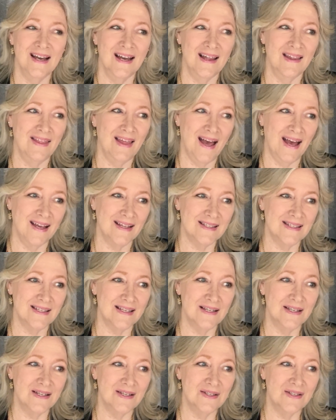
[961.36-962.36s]
that
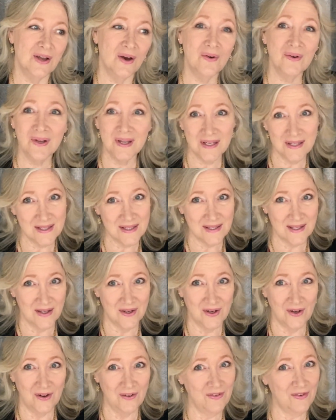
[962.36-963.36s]
don't
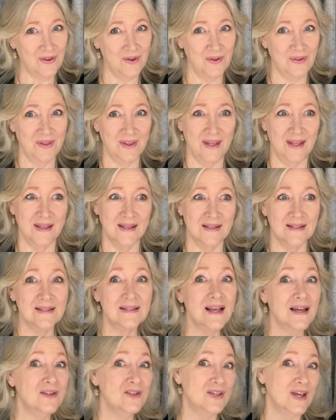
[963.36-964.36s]
consider a few things,
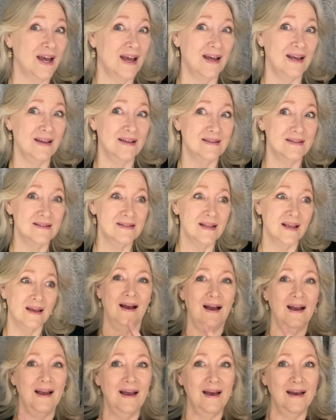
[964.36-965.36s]
such as
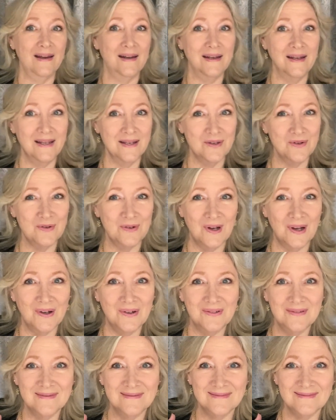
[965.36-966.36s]
I had an
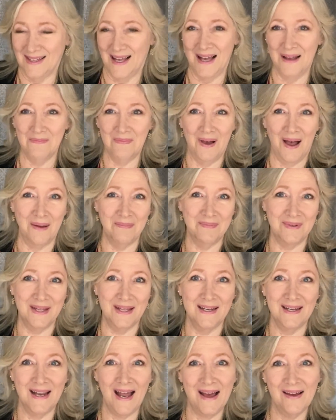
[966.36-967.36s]
intro. I popped
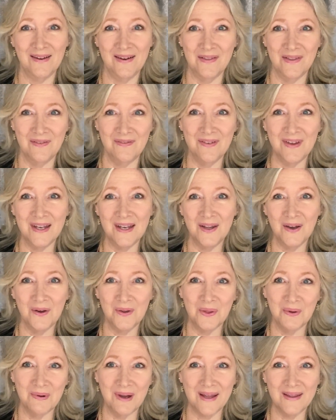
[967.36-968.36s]
in and out of the video
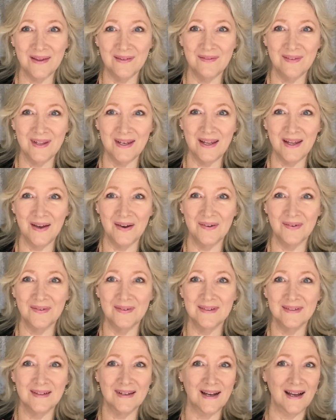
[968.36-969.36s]
throughout the video.
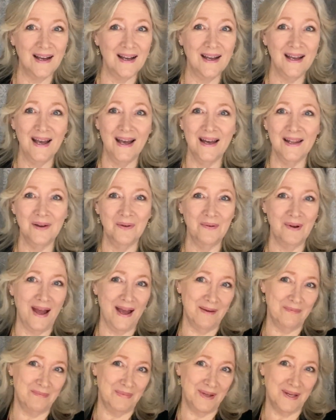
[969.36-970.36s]
I had a
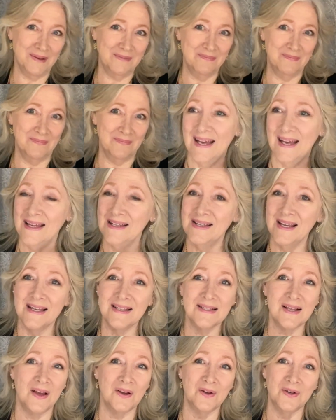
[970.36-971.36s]
wrap up. It
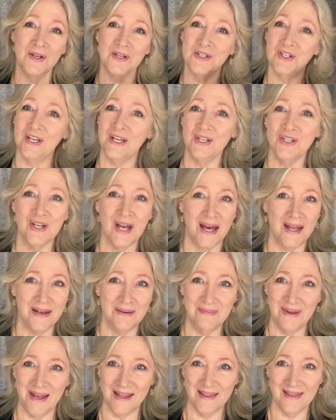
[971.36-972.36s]
takes longer to teach how to
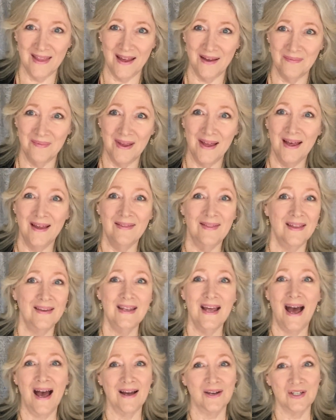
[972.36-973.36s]
make them than
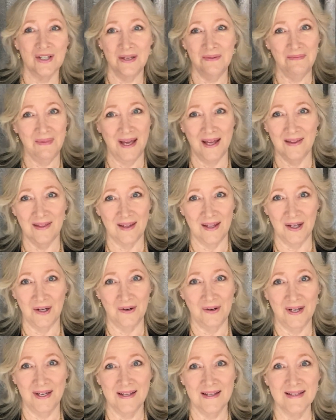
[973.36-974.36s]
to actually make the
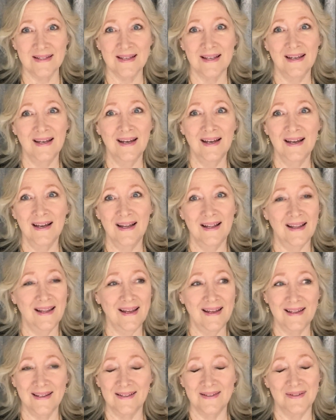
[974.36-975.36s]
earrings,
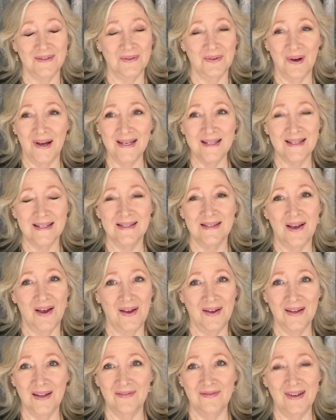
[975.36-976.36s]
like twice as
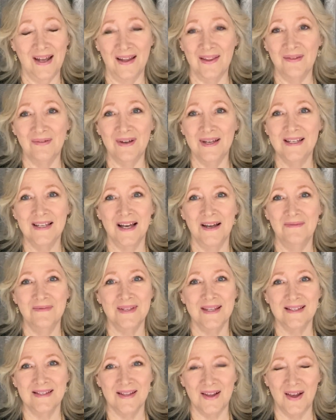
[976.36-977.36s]
long, if not 3 times
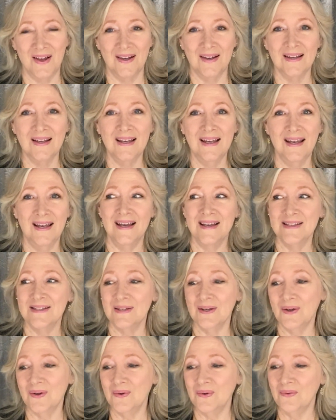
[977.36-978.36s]
as long.
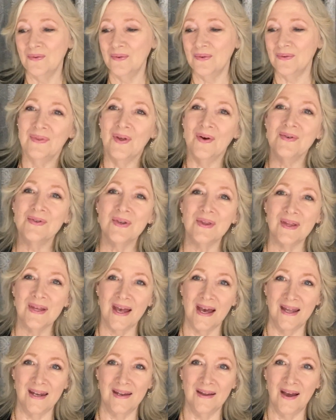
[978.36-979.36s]
So those are the
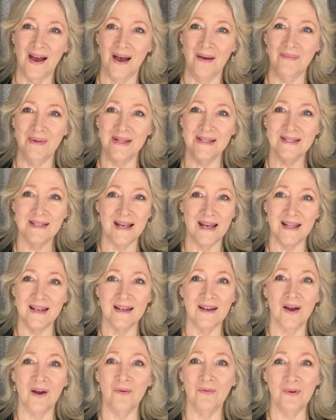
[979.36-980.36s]
kind of comments that
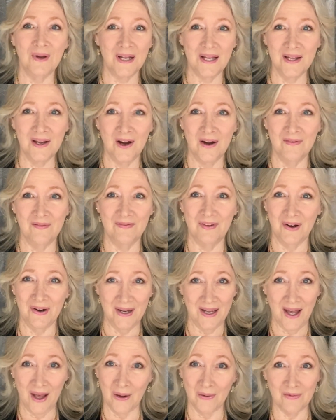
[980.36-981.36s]
really aren't very
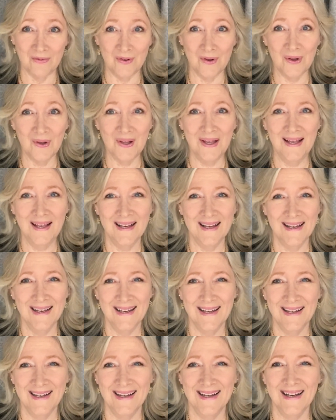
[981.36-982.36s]
helpful
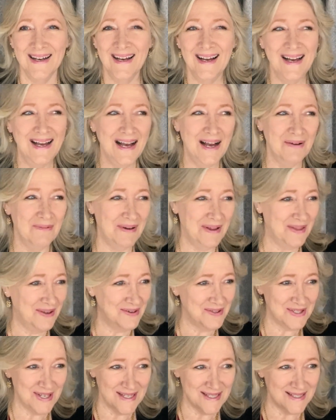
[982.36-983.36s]
when they're
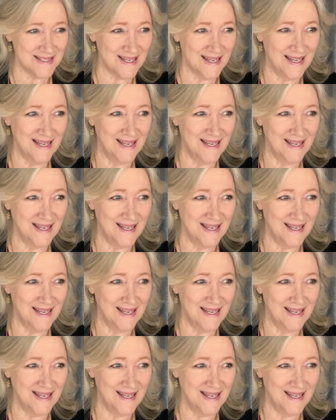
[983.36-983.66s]
just